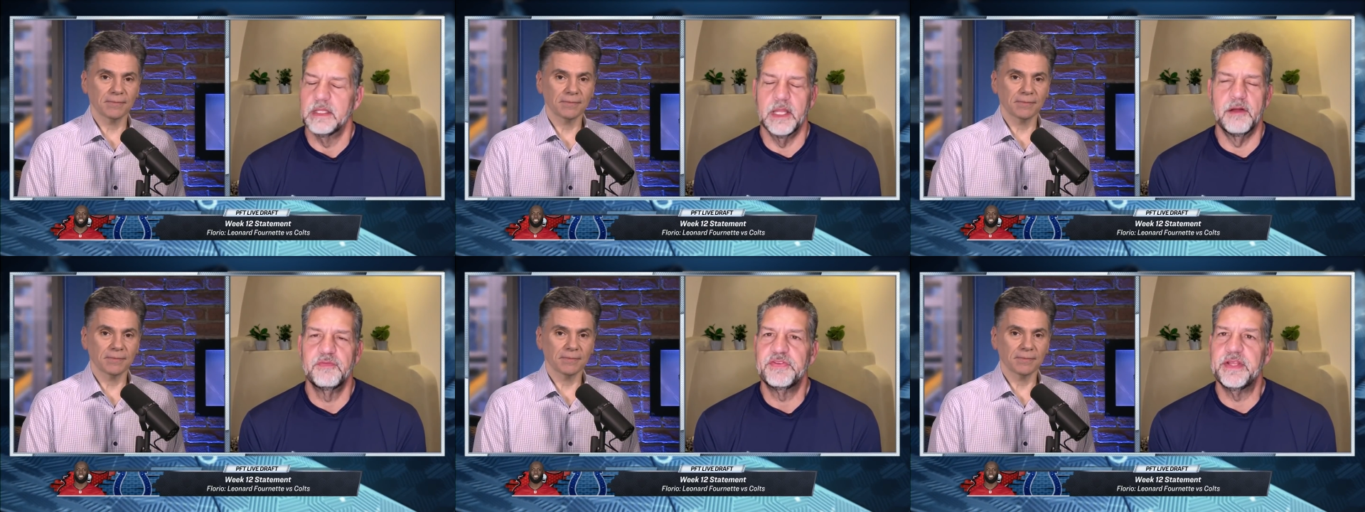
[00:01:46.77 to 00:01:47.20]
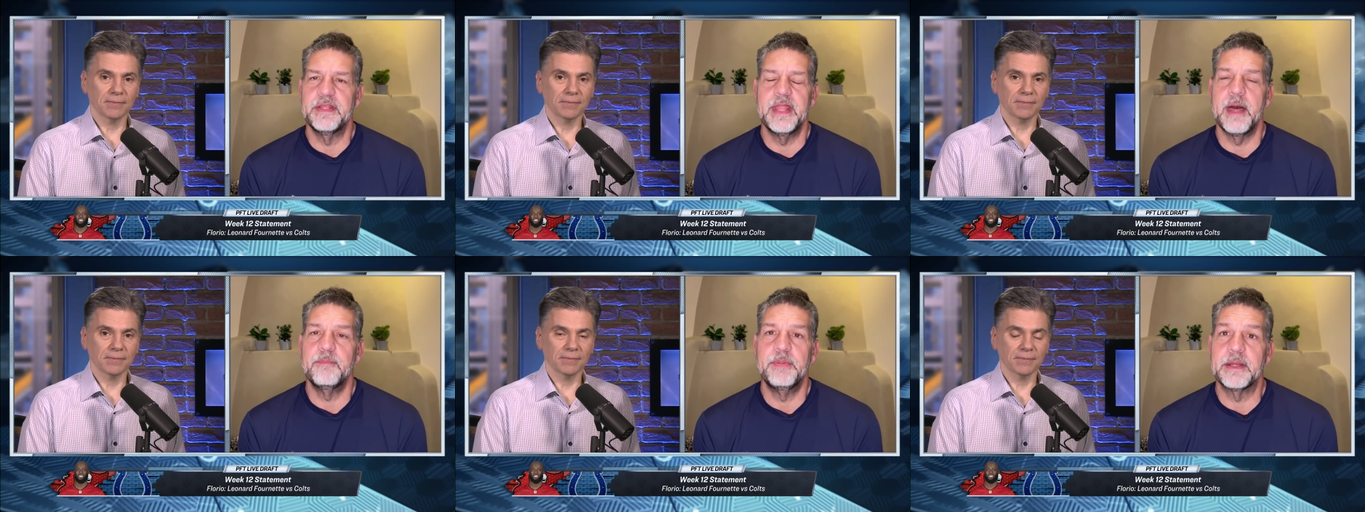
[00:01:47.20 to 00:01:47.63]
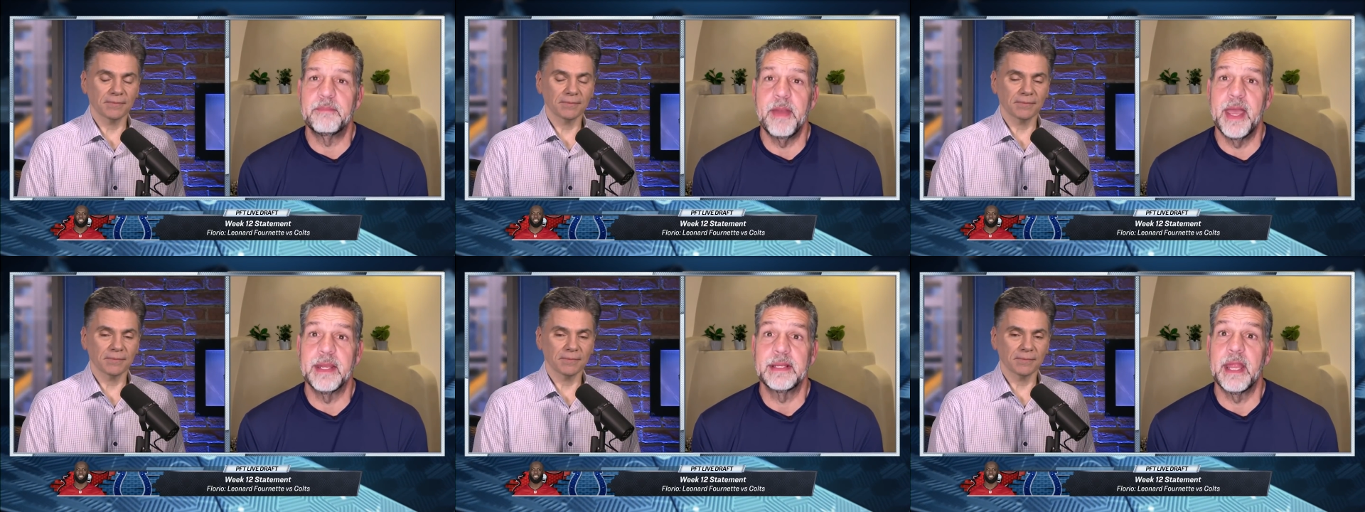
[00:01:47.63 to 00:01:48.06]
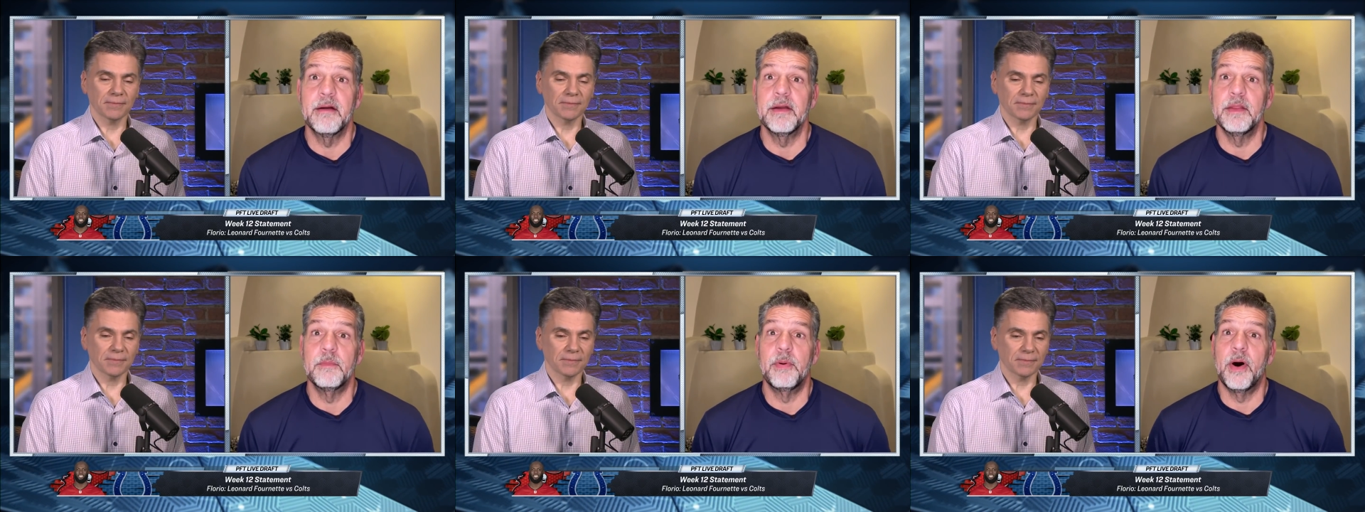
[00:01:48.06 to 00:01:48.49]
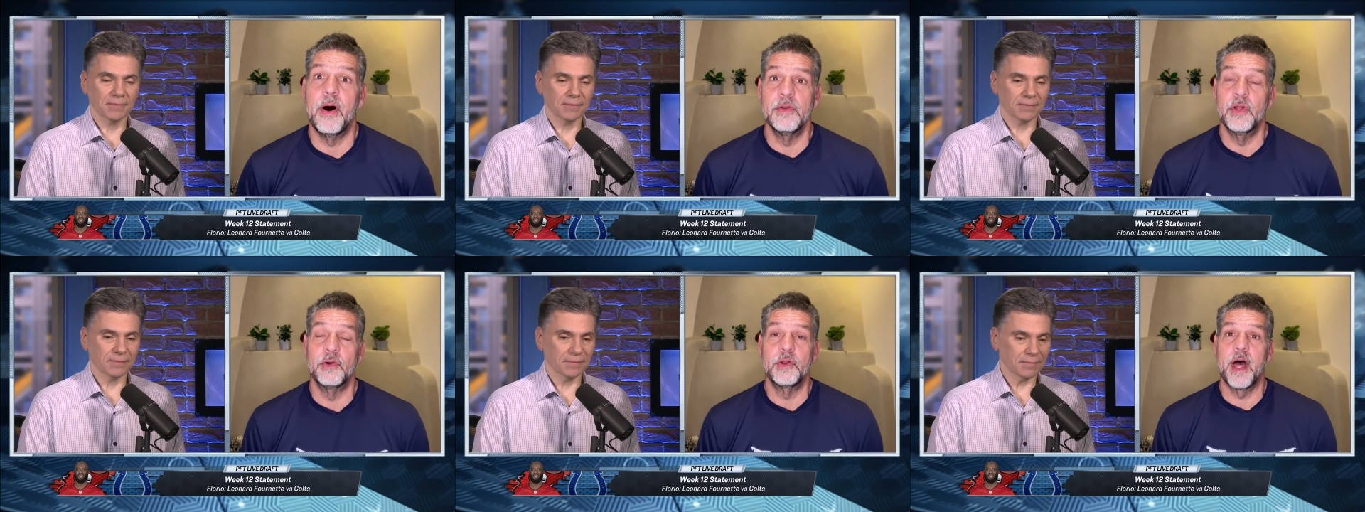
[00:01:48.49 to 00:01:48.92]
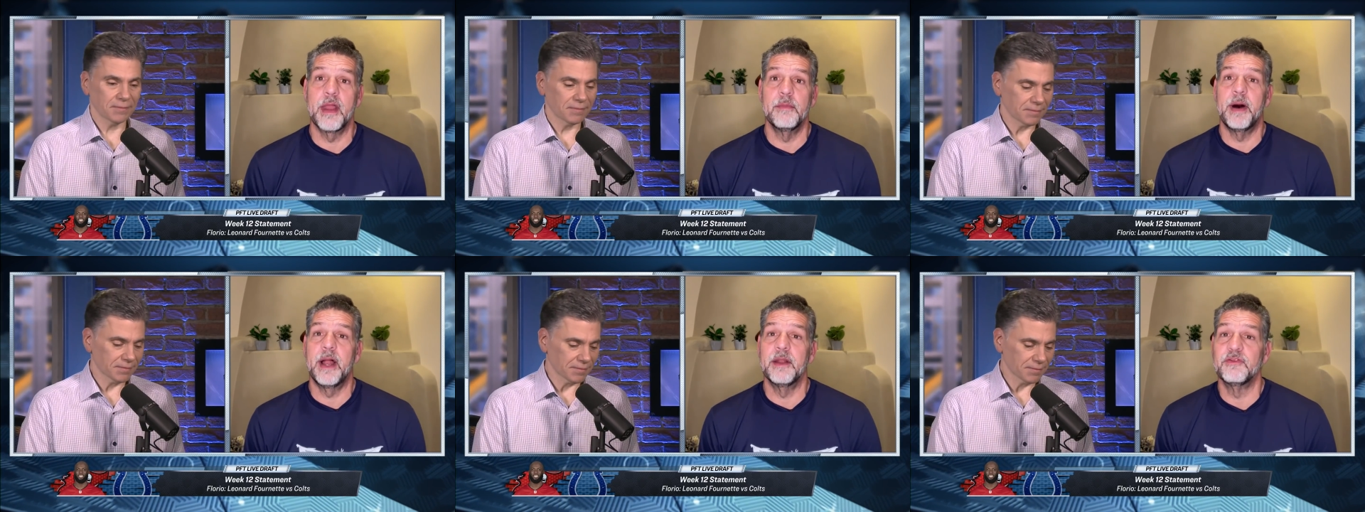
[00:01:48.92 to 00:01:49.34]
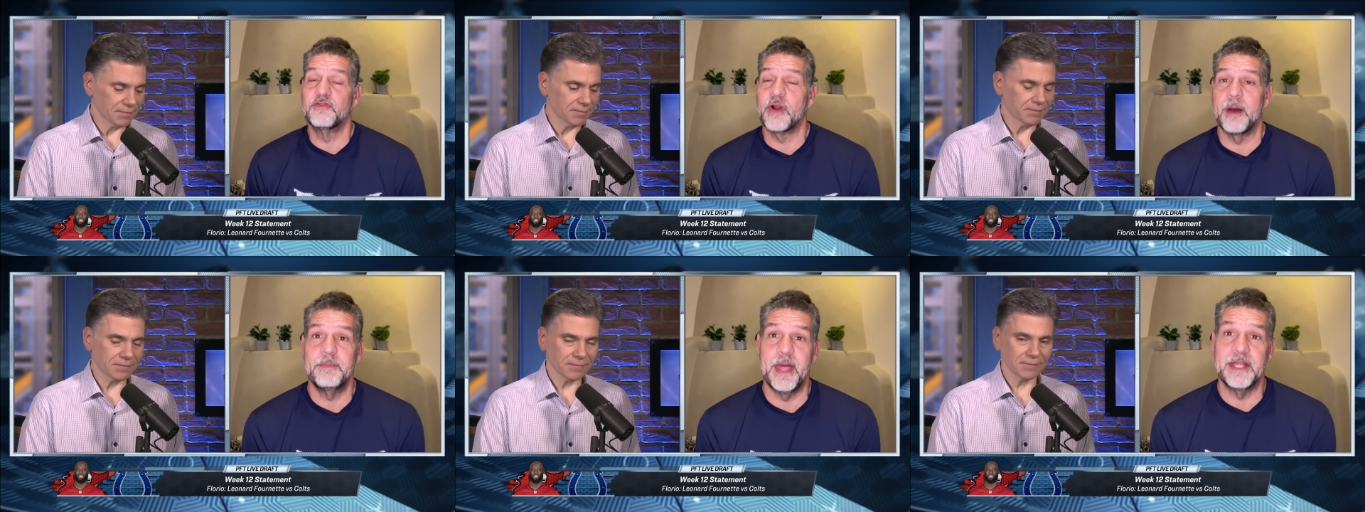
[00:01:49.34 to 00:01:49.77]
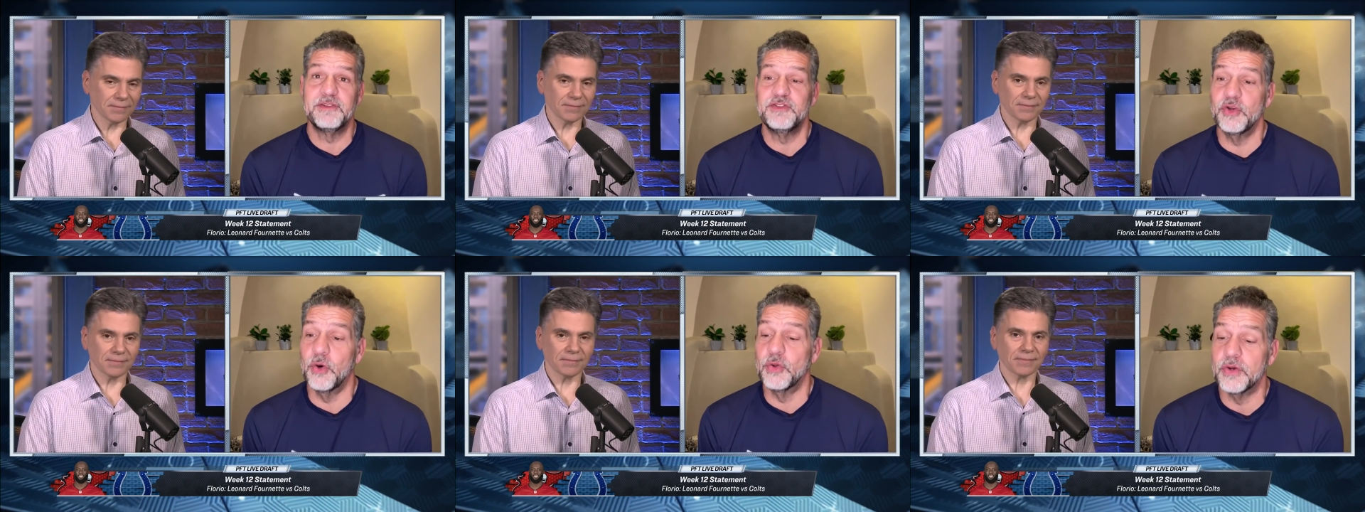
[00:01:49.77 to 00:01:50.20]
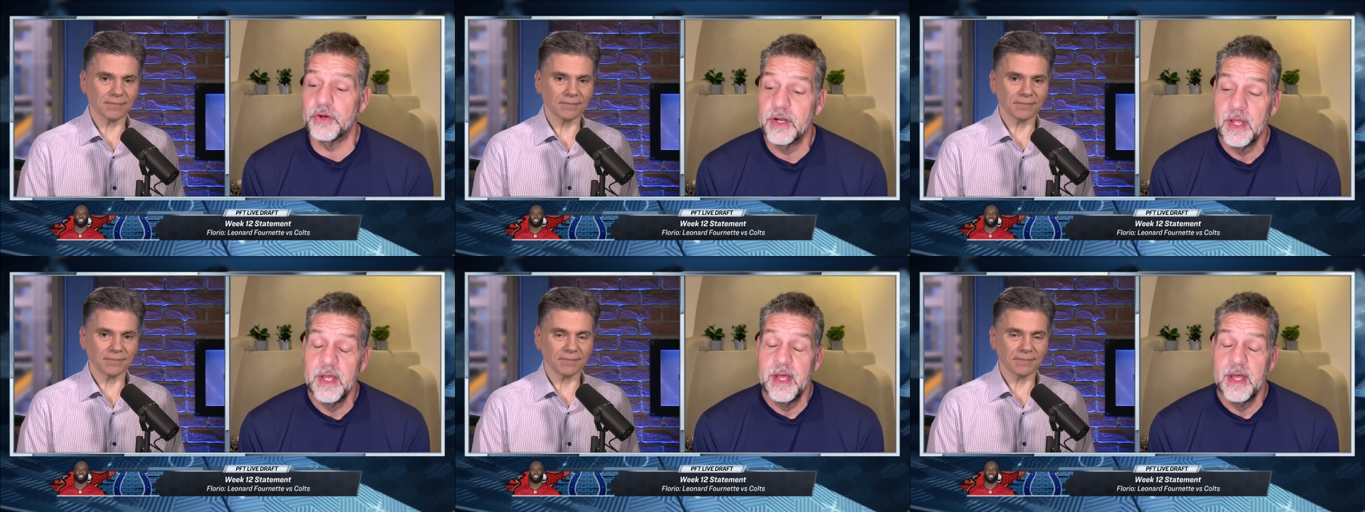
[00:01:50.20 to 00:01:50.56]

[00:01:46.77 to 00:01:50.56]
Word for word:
Speaker 1: Love seeing that big man carry the ball, no doubt about it, and drop that shoulder.